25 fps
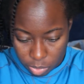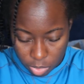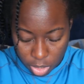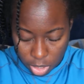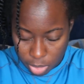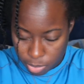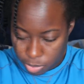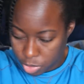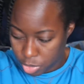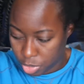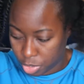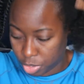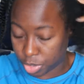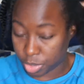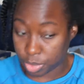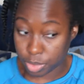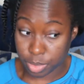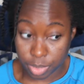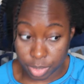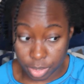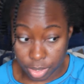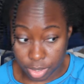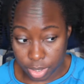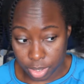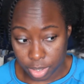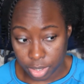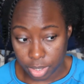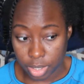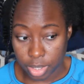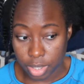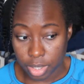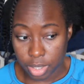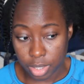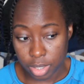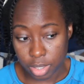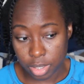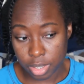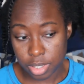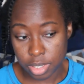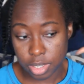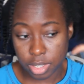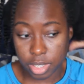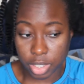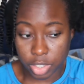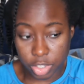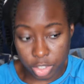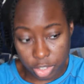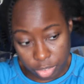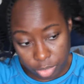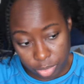To do this
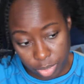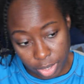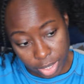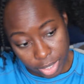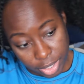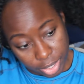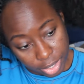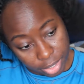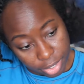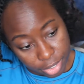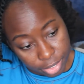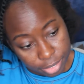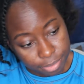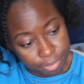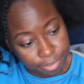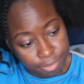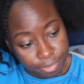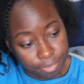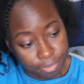section right here.